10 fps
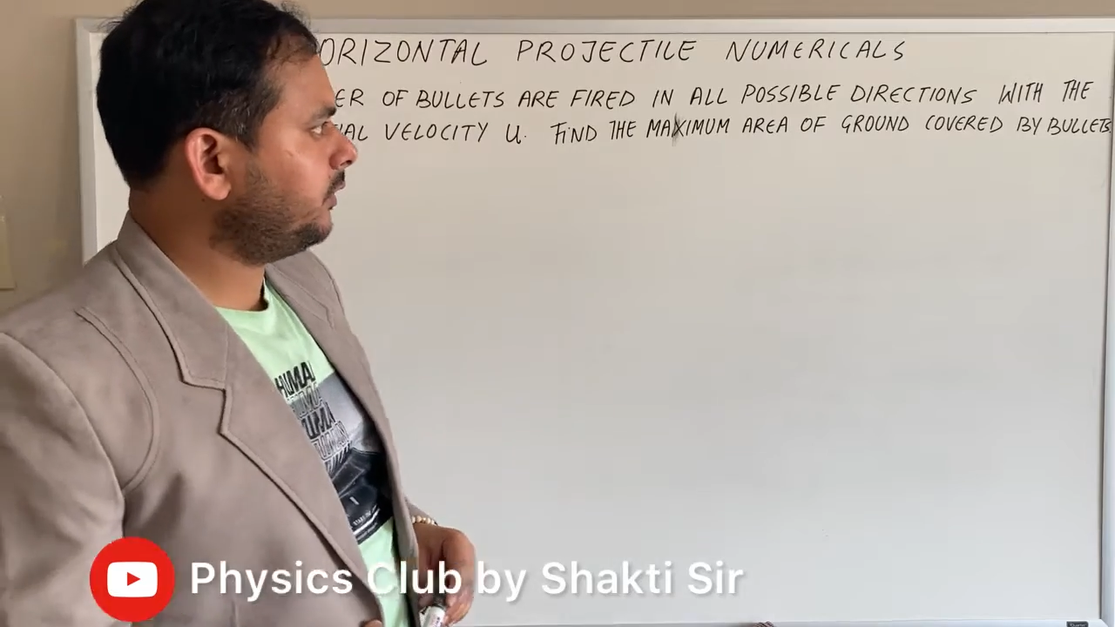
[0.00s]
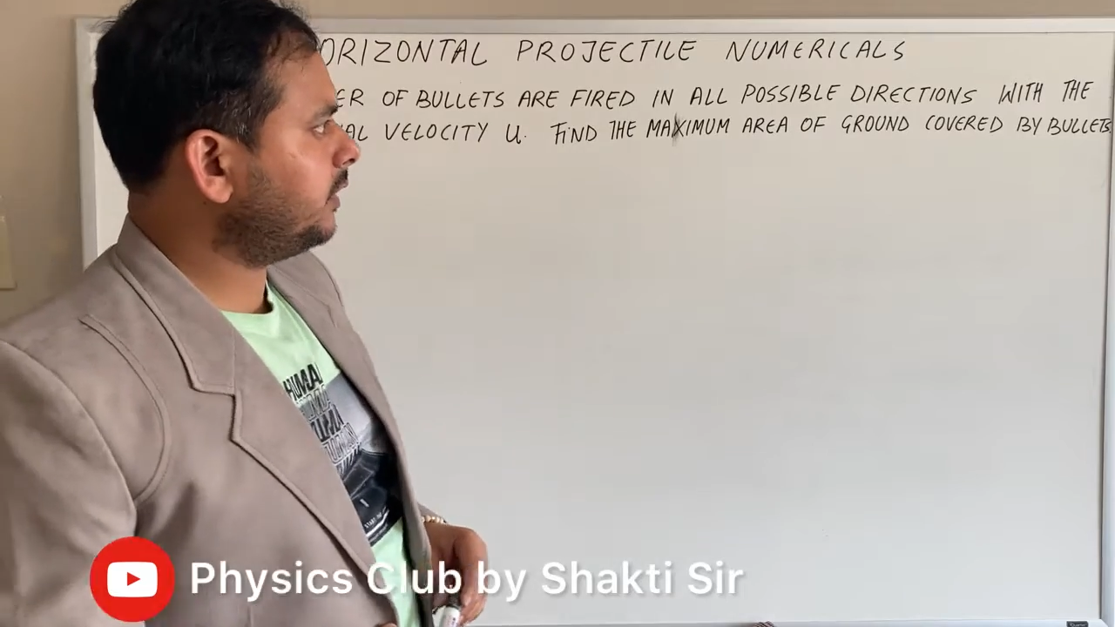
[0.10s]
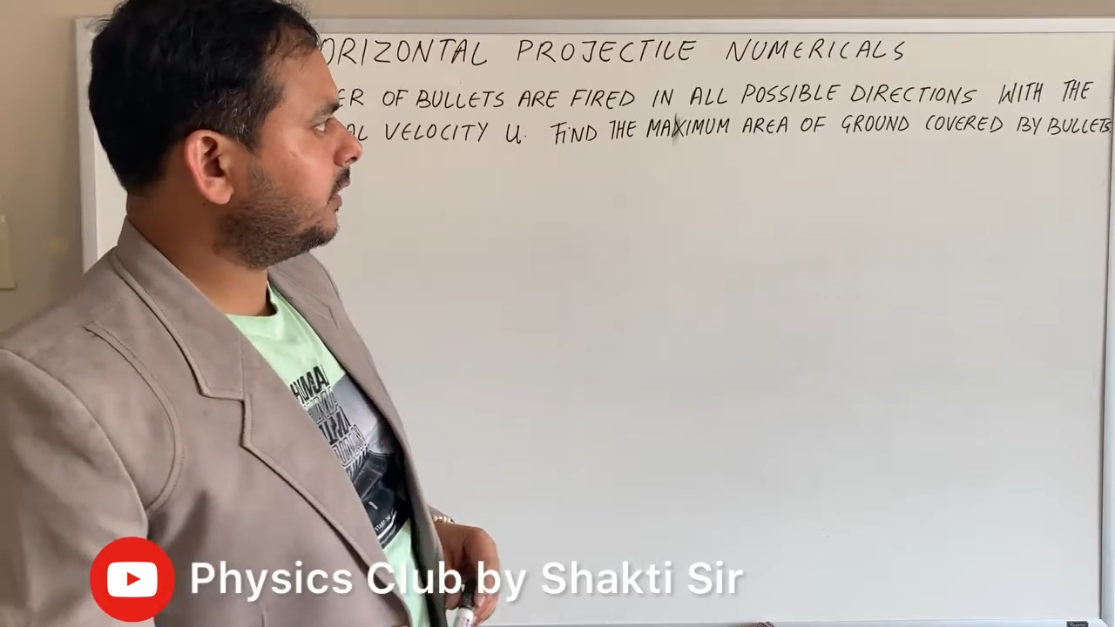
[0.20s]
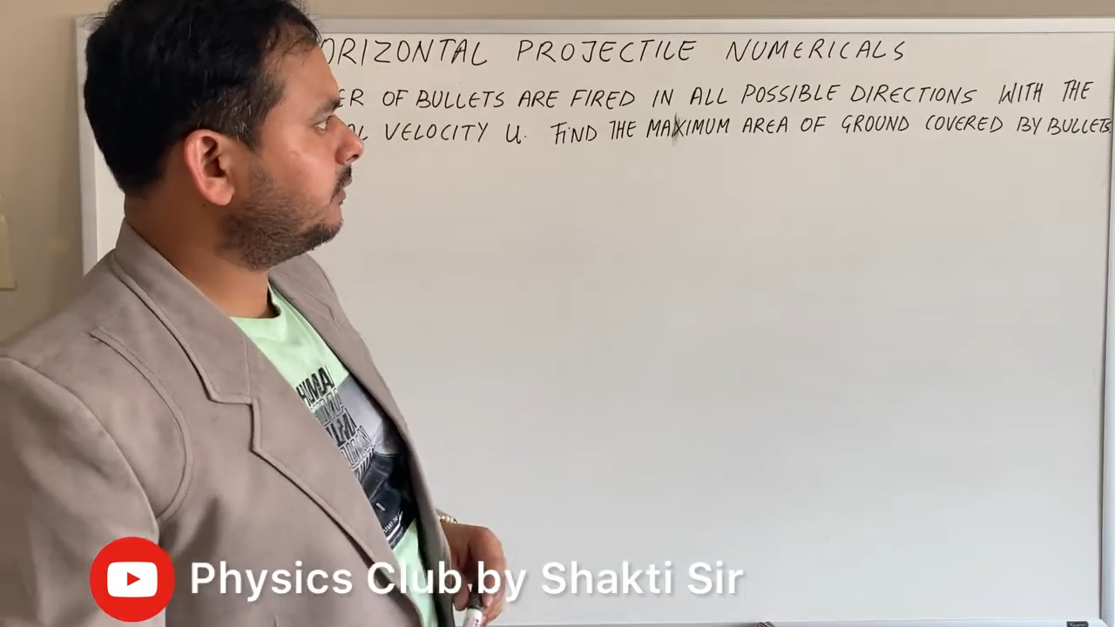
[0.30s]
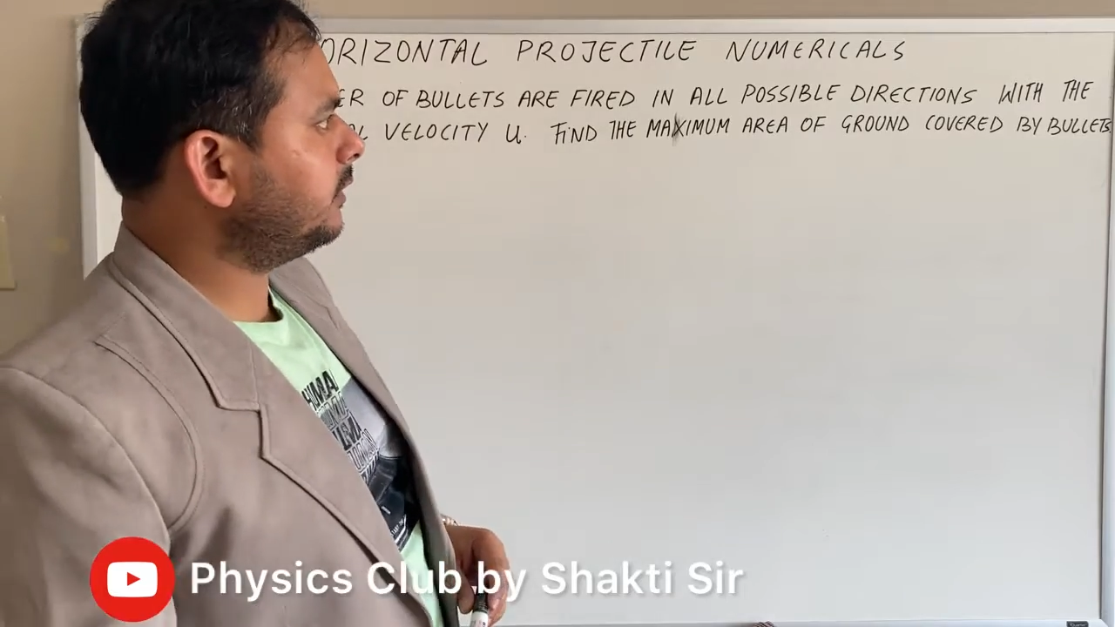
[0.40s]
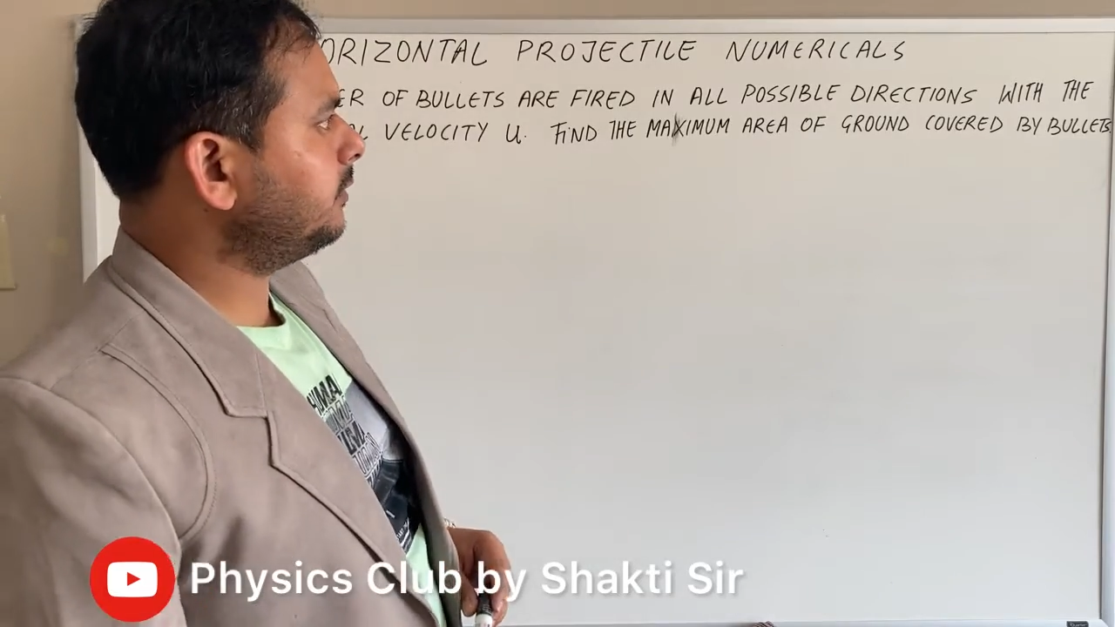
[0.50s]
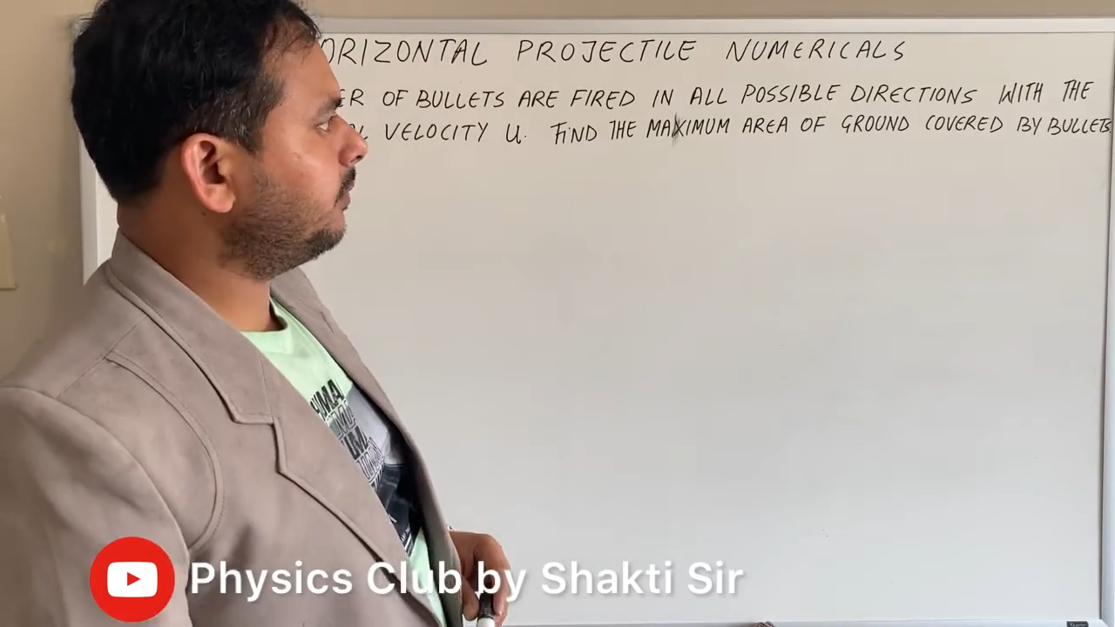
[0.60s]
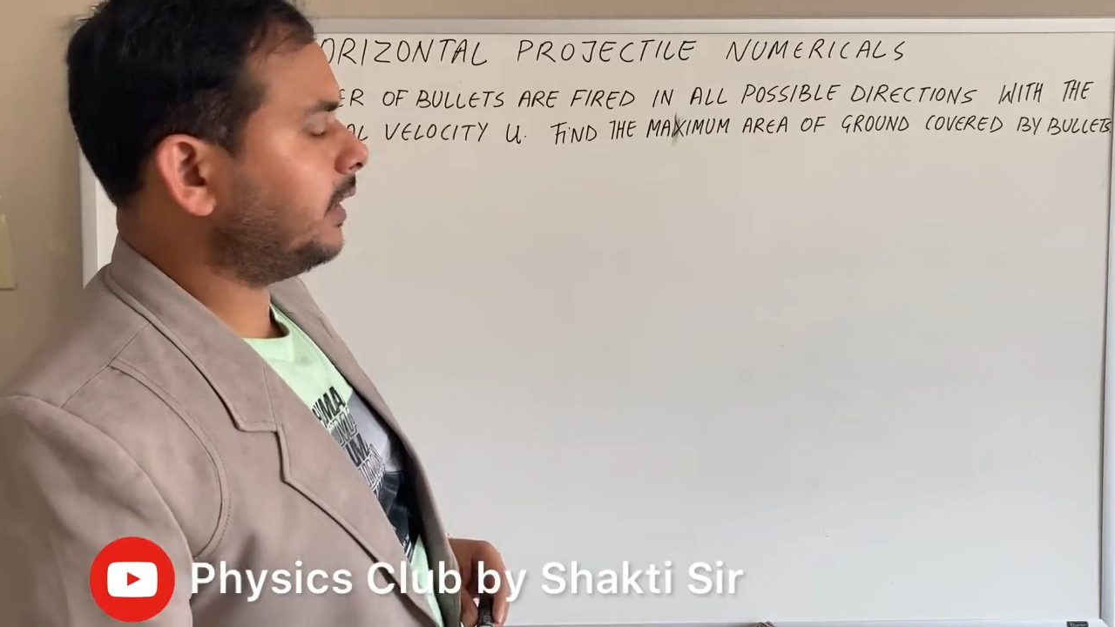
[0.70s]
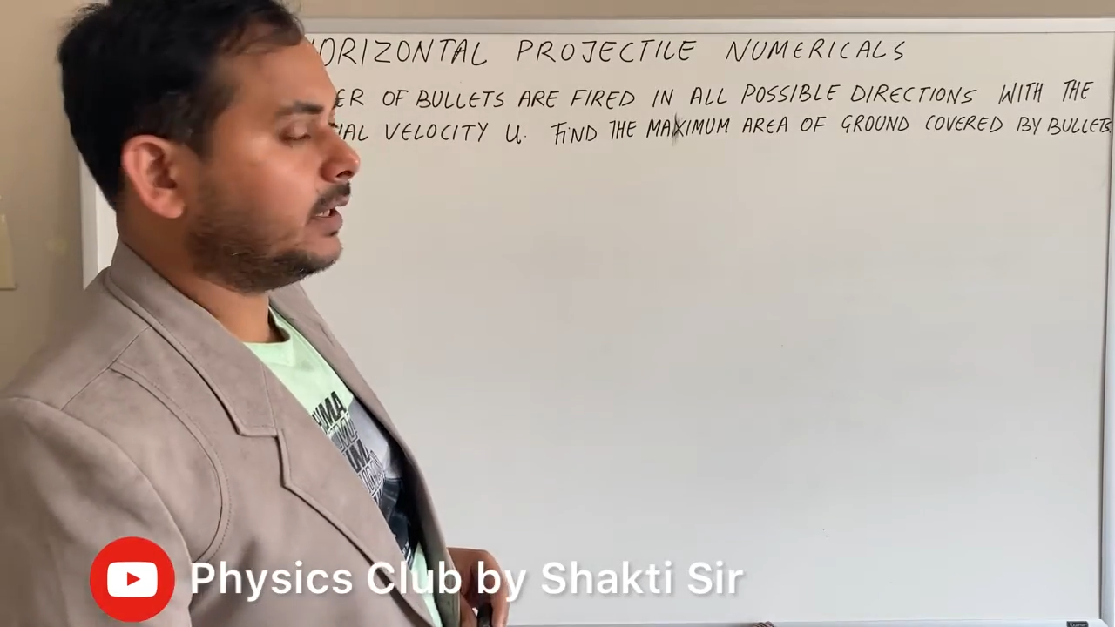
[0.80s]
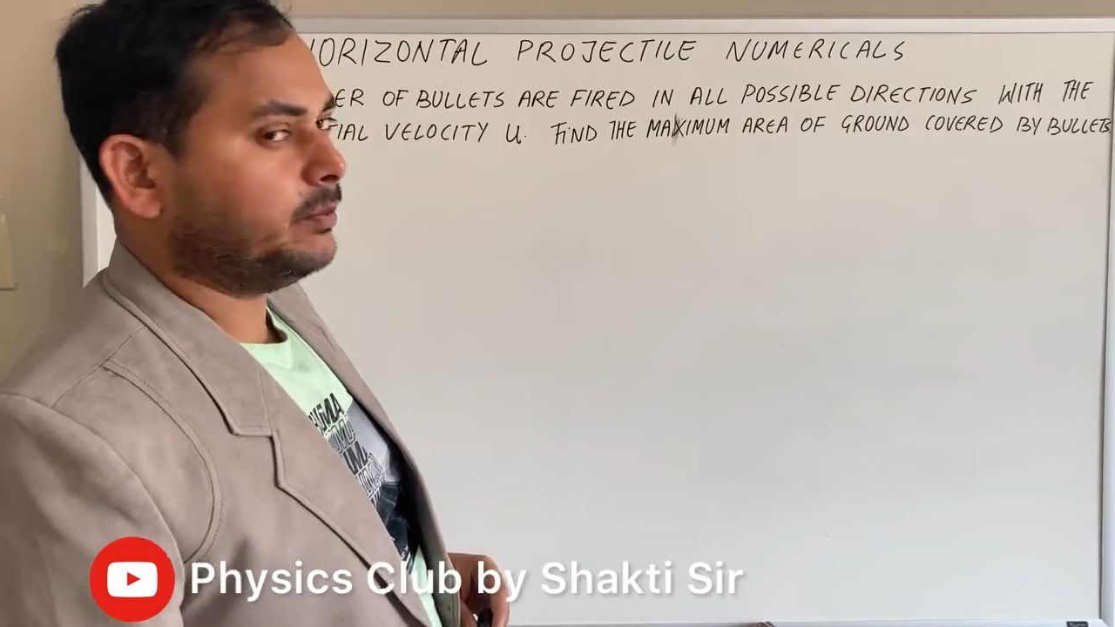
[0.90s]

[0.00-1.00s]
covered by